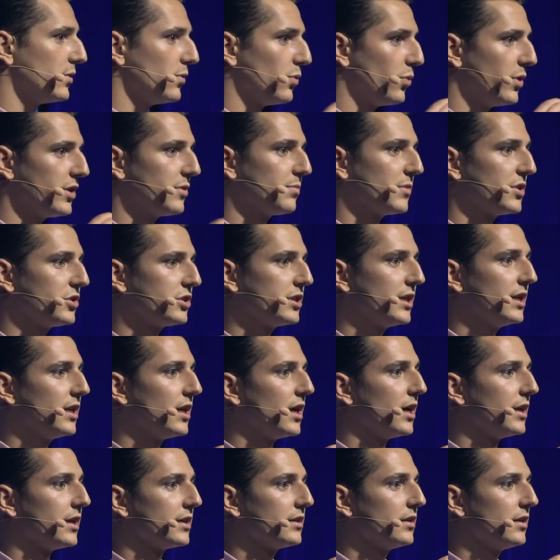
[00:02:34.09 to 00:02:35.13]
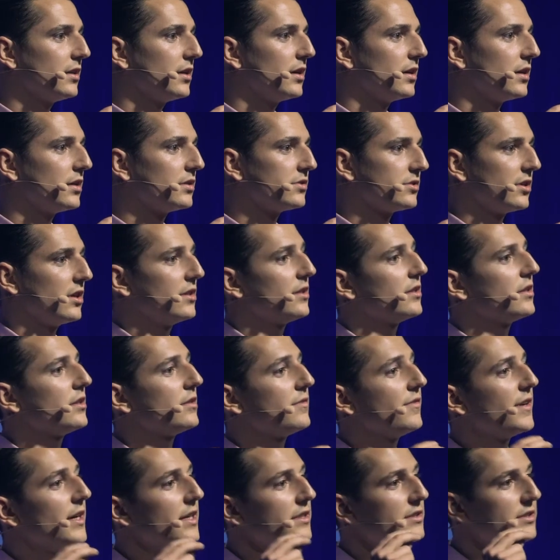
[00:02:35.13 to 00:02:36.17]
with machine learning so that the
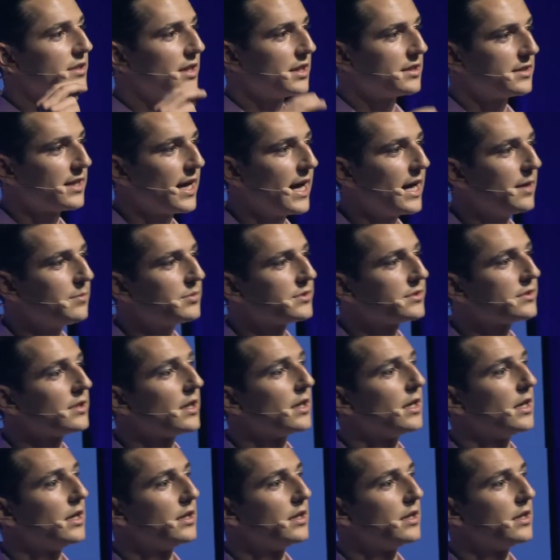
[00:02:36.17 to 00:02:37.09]
device adapts